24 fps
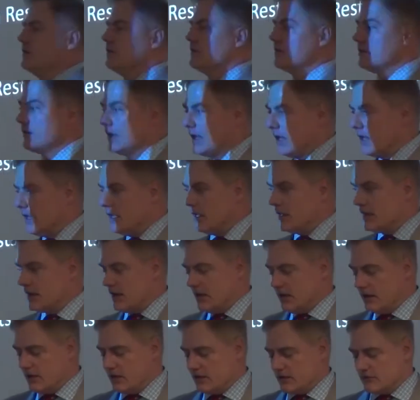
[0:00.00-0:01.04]
Today, in
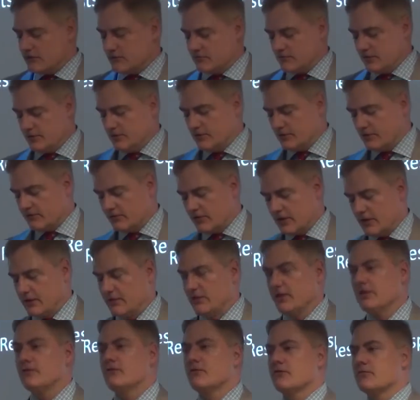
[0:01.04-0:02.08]
English, we would say,
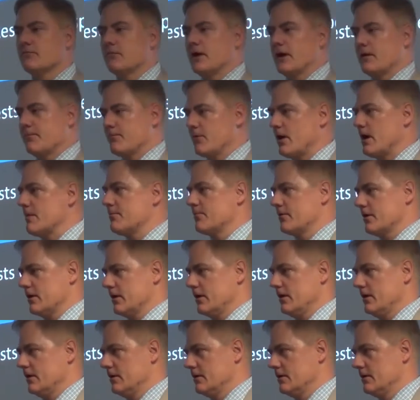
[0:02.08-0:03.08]
this is my property.